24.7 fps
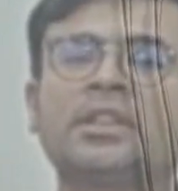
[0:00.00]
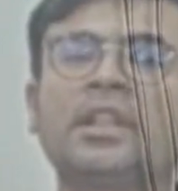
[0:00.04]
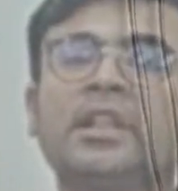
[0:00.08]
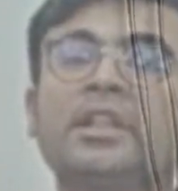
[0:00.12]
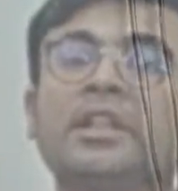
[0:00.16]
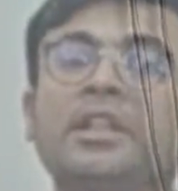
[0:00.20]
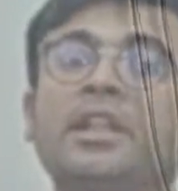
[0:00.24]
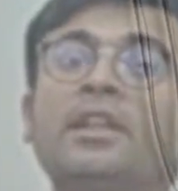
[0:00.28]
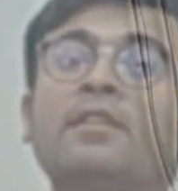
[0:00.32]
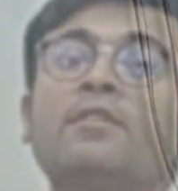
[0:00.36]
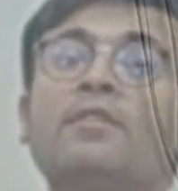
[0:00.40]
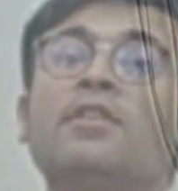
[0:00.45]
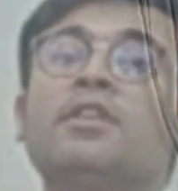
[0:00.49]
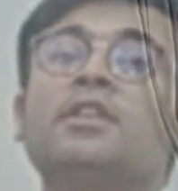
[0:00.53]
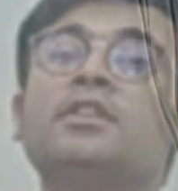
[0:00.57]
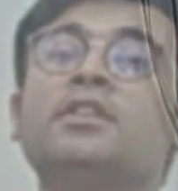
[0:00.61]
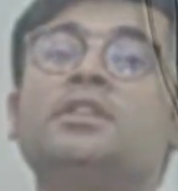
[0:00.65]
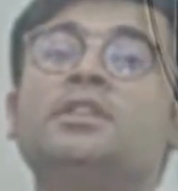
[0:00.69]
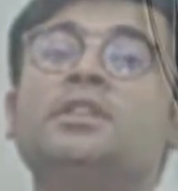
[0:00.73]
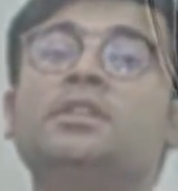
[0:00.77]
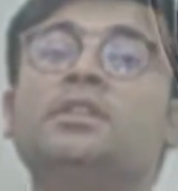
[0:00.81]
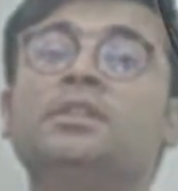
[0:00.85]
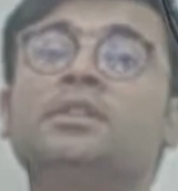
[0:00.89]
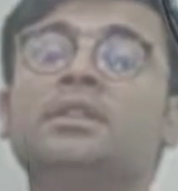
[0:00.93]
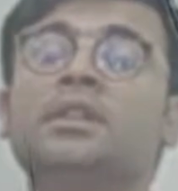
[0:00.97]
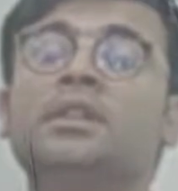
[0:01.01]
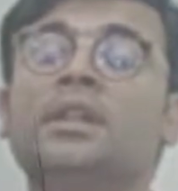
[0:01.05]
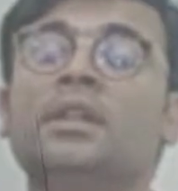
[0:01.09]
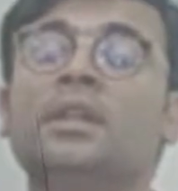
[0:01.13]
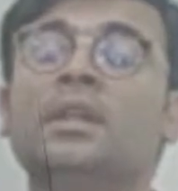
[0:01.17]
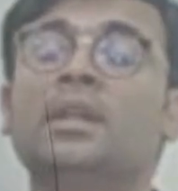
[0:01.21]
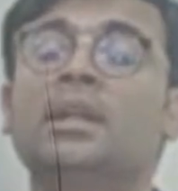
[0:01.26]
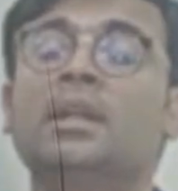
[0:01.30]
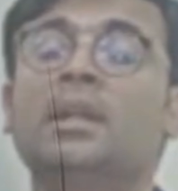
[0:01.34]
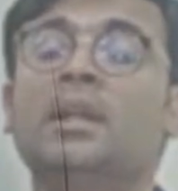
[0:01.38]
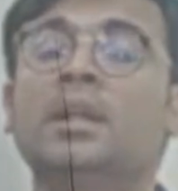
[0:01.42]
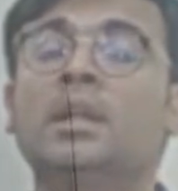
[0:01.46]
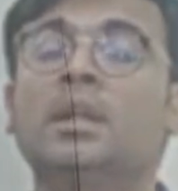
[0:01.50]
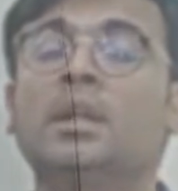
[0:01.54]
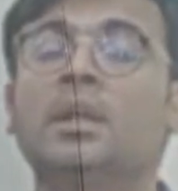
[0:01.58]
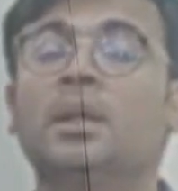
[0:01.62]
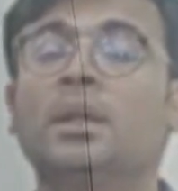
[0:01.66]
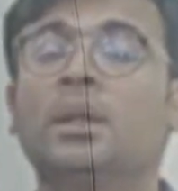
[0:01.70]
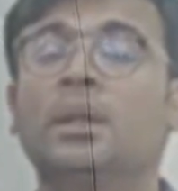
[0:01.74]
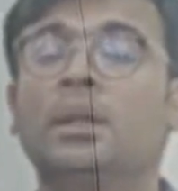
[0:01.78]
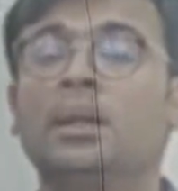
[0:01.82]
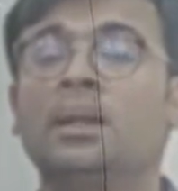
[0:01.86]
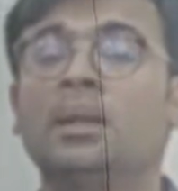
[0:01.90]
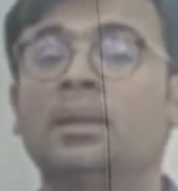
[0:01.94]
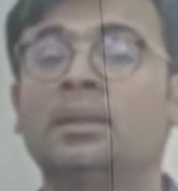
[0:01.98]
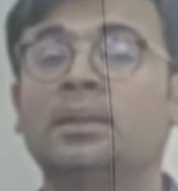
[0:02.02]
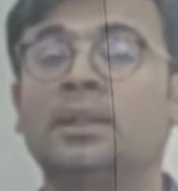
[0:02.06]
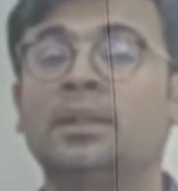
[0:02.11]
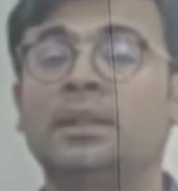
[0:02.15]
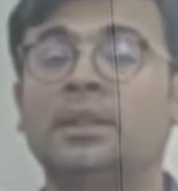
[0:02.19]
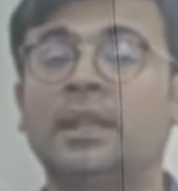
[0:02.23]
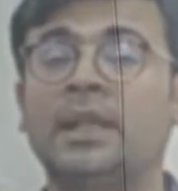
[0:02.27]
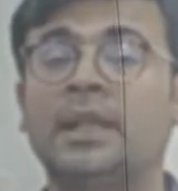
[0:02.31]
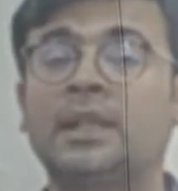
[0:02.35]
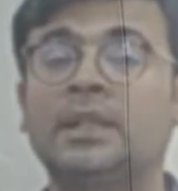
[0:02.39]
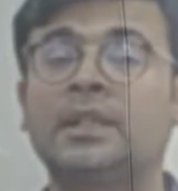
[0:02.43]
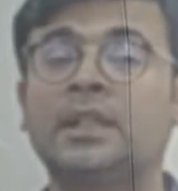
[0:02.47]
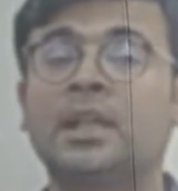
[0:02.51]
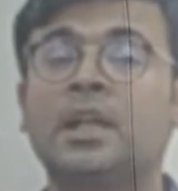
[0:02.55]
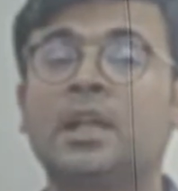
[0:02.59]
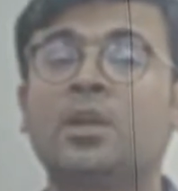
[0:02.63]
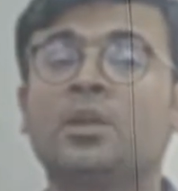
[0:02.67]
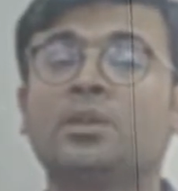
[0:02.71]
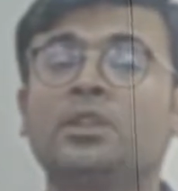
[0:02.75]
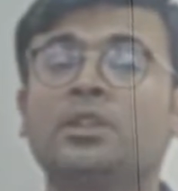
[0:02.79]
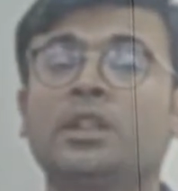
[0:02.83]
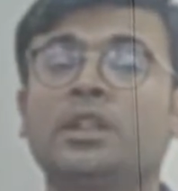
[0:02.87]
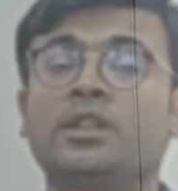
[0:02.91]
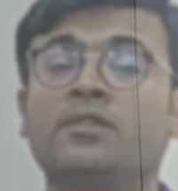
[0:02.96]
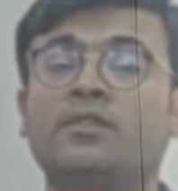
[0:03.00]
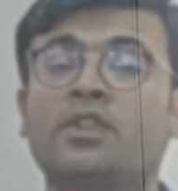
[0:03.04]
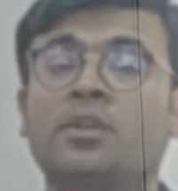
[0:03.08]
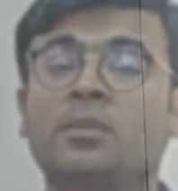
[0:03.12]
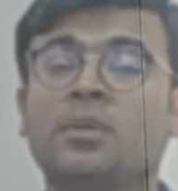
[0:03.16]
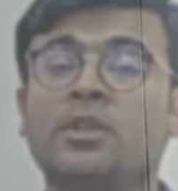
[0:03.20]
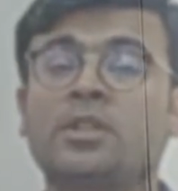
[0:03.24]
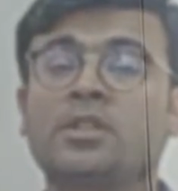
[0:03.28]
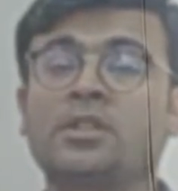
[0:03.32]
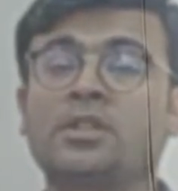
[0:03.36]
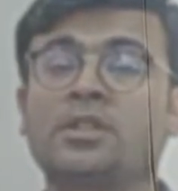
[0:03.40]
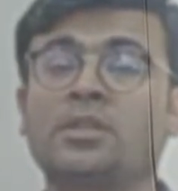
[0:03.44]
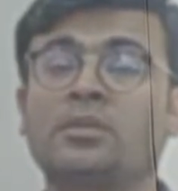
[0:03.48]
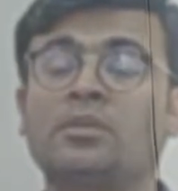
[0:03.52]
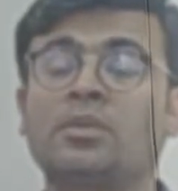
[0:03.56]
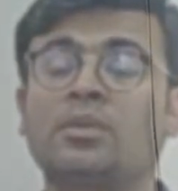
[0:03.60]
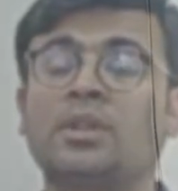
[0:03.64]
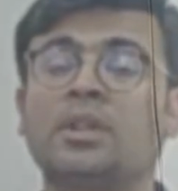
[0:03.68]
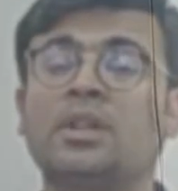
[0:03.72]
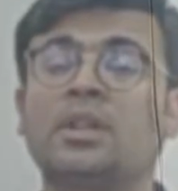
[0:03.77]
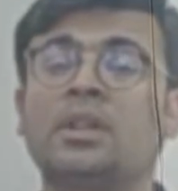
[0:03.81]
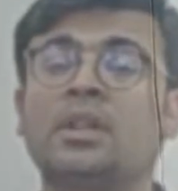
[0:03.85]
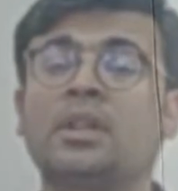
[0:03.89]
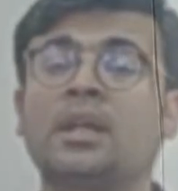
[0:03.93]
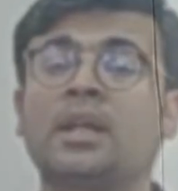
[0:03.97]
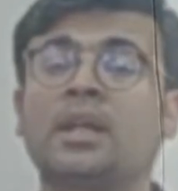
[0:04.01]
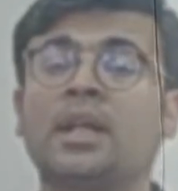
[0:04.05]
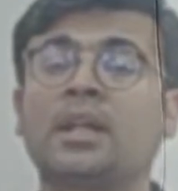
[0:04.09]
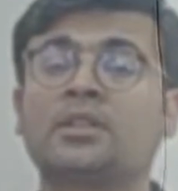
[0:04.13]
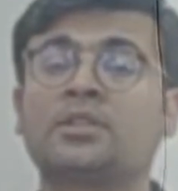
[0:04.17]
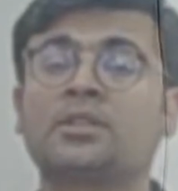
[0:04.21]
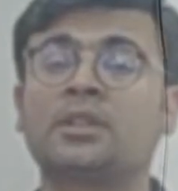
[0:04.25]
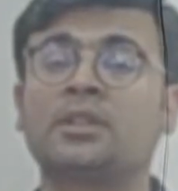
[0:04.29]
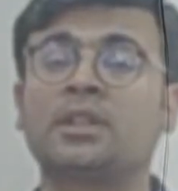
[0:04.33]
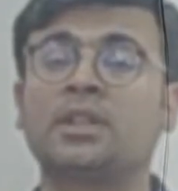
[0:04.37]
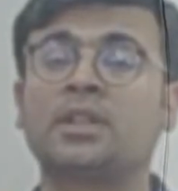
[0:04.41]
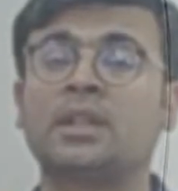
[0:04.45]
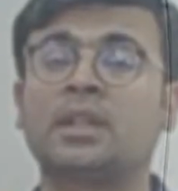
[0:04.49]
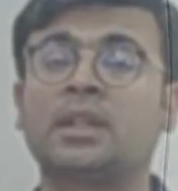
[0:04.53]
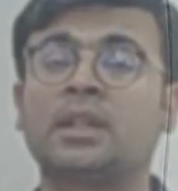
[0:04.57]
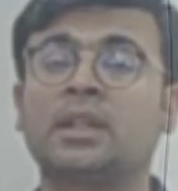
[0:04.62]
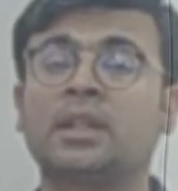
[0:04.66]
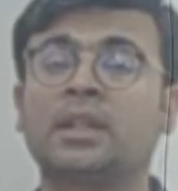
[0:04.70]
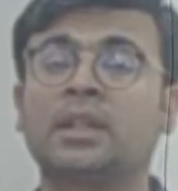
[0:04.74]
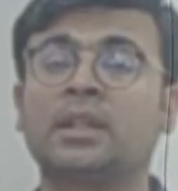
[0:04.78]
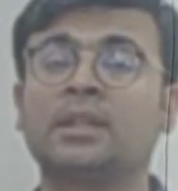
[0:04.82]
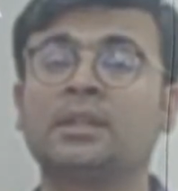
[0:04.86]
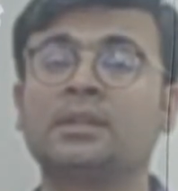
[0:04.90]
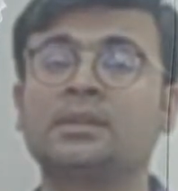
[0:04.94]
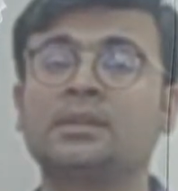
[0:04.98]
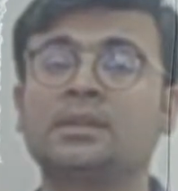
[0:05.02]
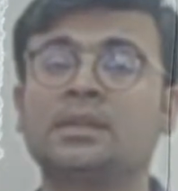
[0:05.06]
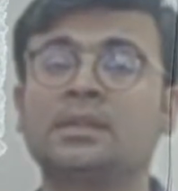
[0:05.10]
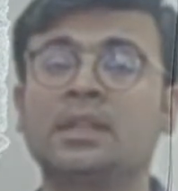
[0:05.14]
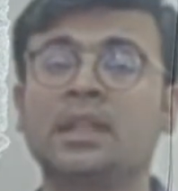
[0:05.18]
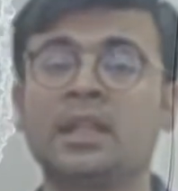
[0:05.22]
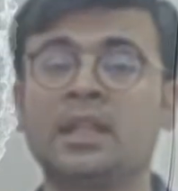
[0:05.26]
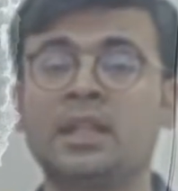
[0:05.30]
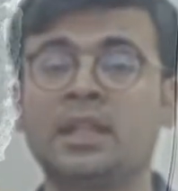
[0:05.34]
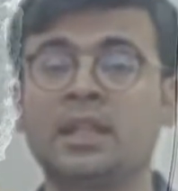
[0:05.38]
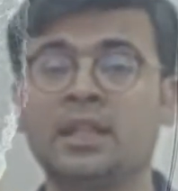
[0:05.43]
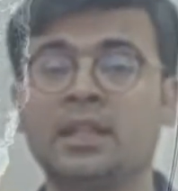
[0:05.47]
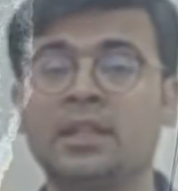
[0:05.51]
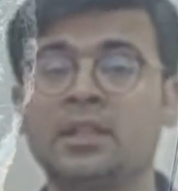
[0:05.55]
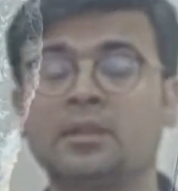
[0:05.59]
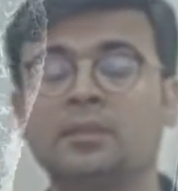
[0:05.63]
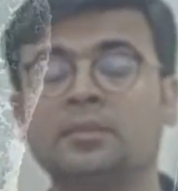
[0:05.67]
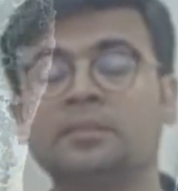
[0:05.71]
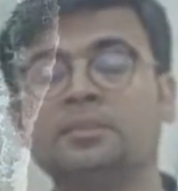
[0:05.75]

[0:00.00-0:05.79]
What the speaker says: and deliver the data or the information where actually is needed.